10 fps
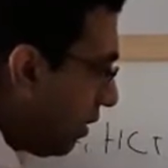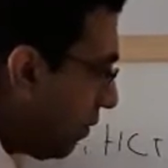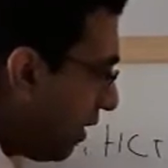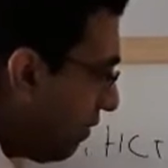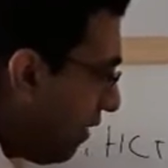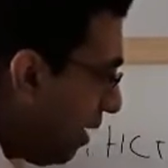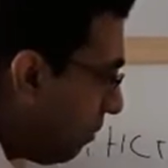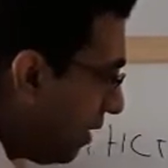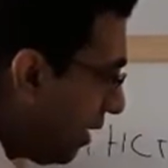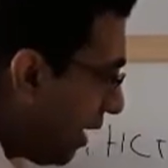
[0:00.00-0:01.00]

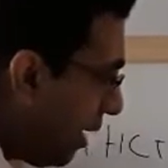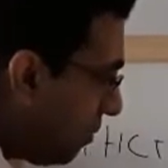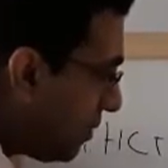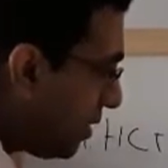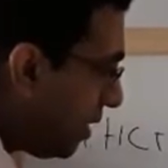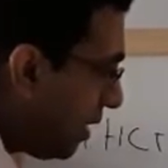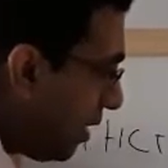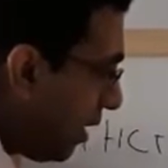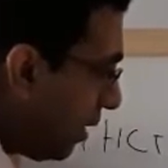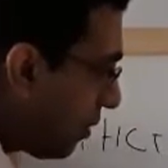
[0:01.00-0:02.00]
25 milligrams,
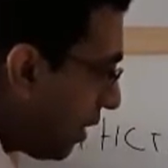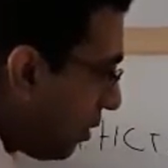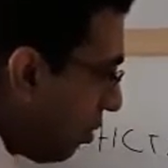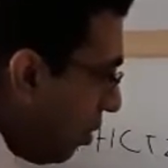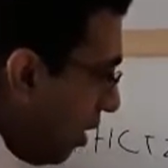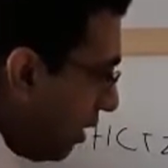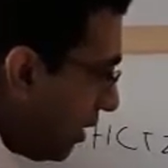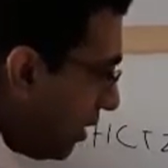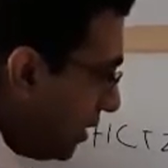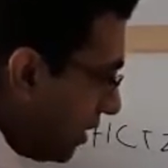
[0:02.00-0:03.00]
and you can go on
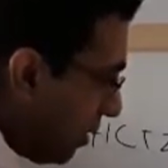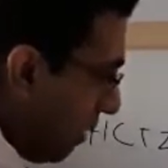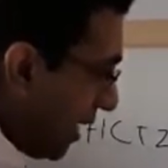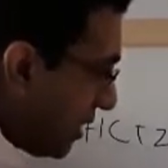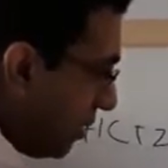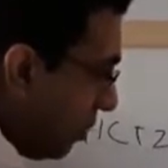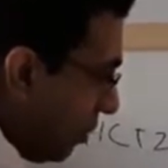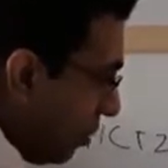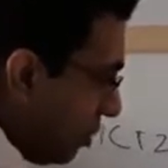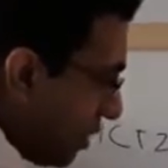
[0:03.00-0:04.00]
increasing the
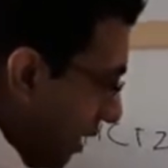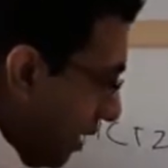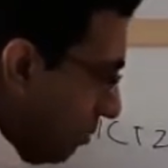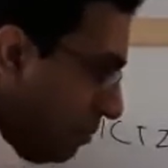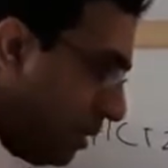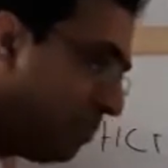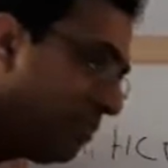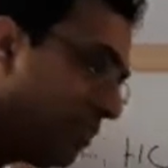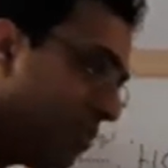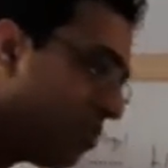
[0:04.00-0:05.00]
maximal dose, and
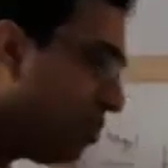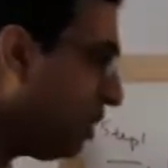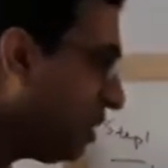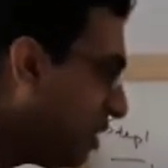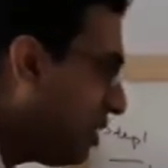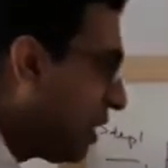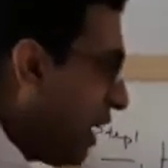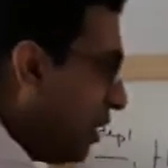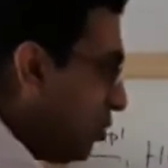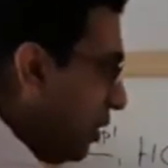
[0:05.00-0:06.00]
you could increase
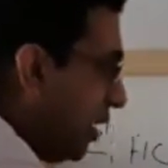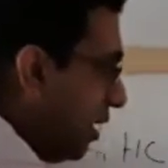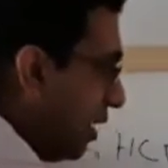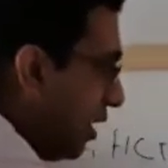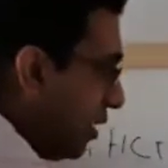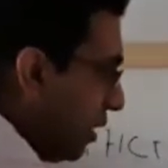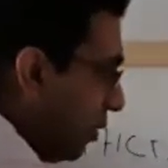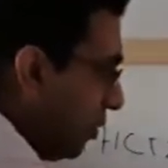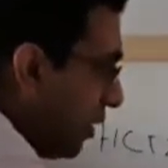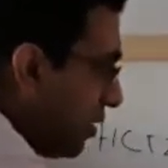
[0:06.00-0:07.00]
gradually till
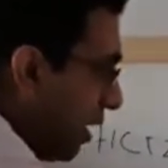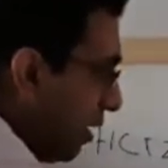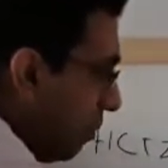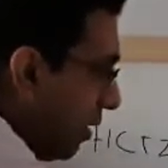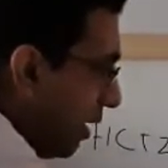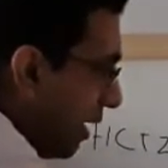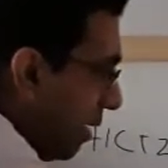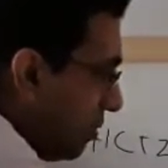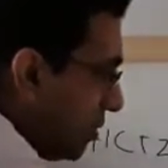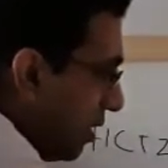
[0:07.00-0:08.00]
you reach 100
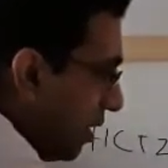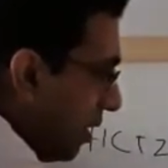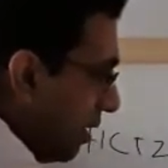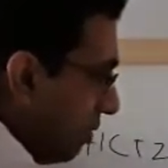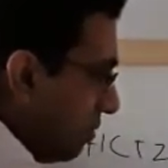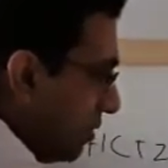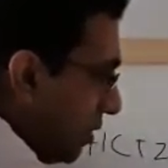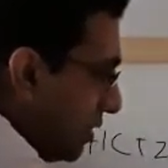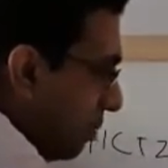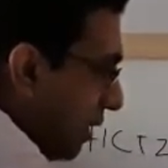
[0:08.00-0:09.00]
milligrams
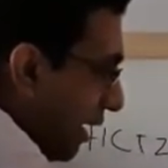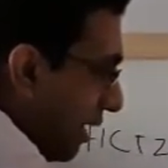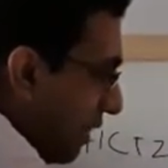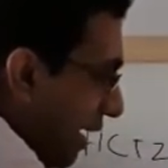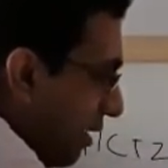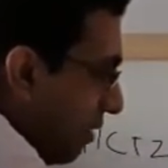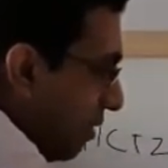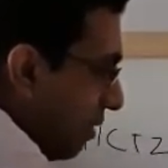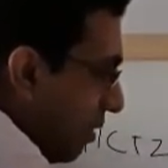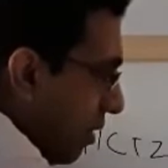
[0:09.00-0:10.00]
or something like that
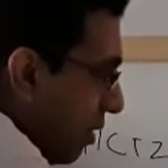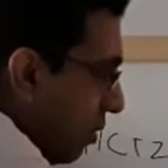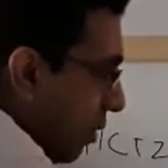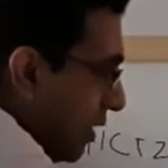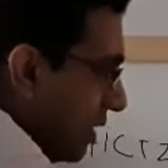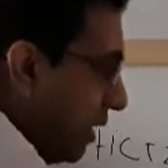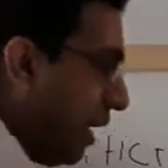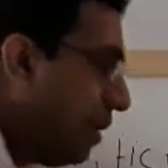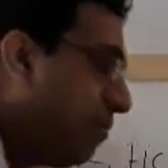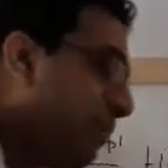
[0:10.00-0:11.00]
twice a
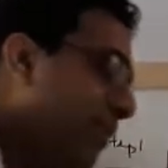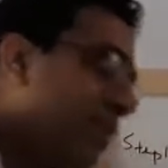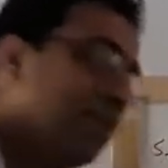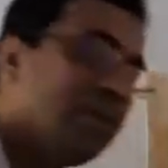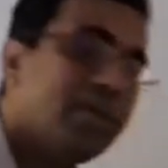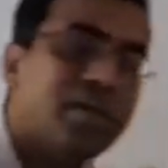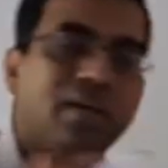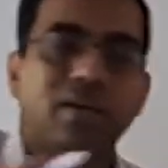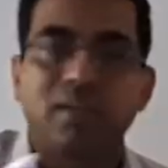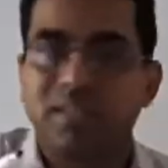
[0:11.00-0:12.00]
day.
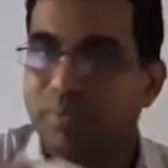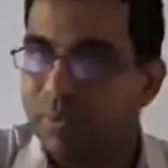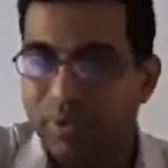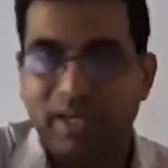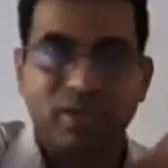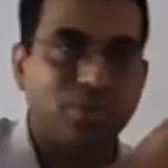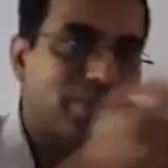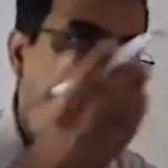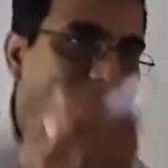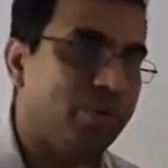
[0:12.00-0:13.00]
Some people can
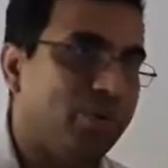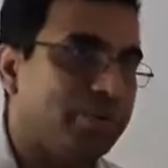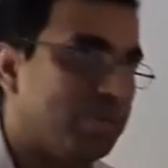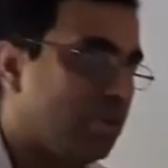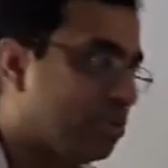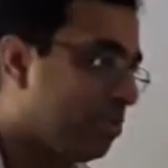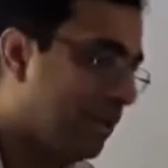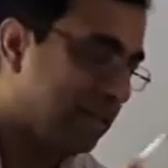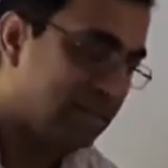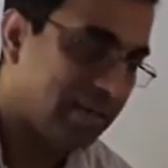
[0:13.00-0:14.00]
use higher doses also,
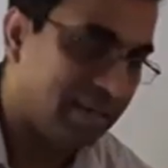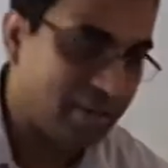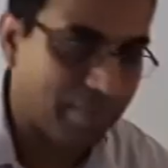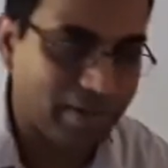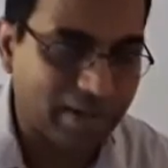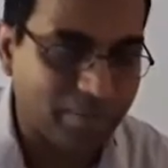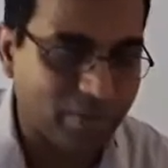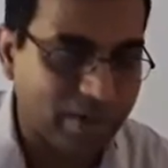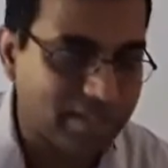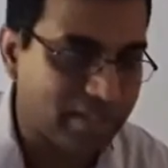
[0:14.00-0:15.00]
but I think 100 milligrams
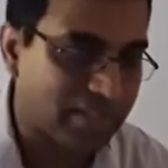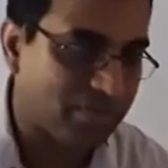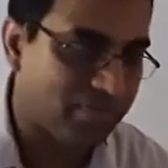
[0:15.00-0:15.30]
twice a day is